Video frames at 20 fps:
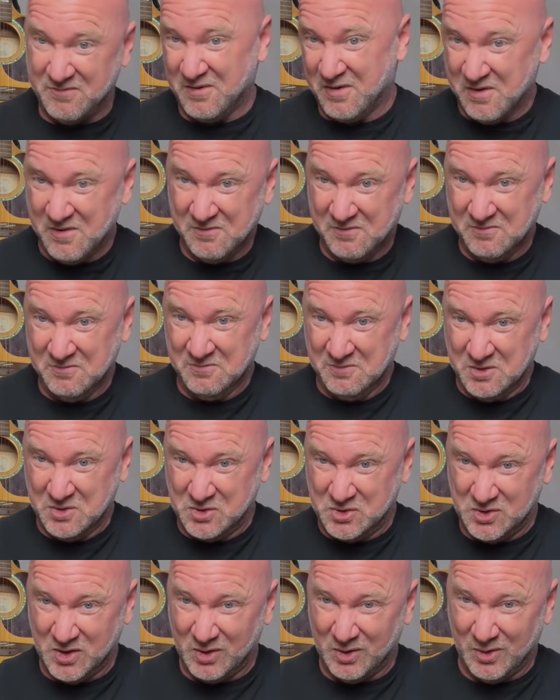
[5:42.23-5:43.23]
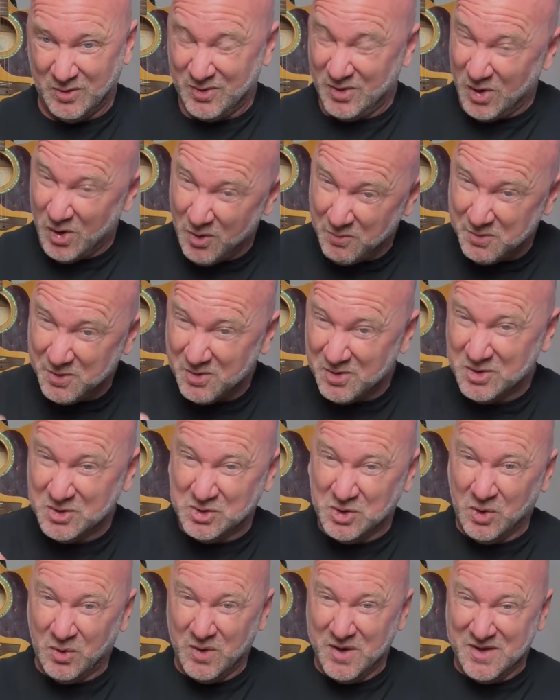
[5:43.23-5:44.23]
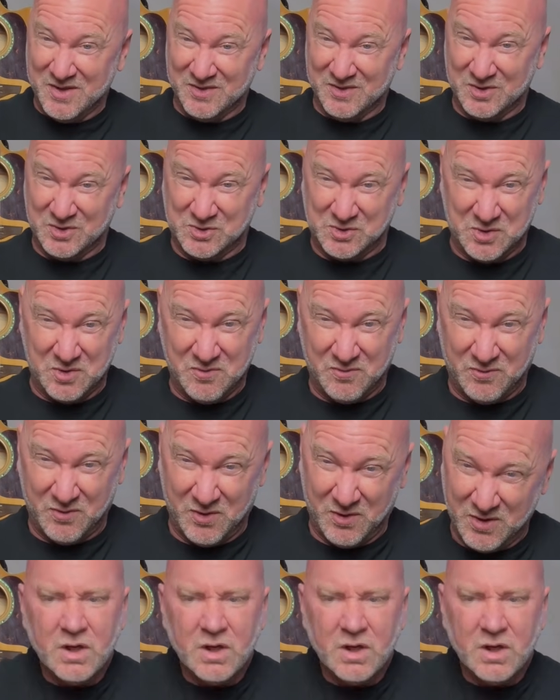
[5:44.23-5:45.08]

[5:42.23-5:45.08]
of this solo, and I hope you're enjoying this so far.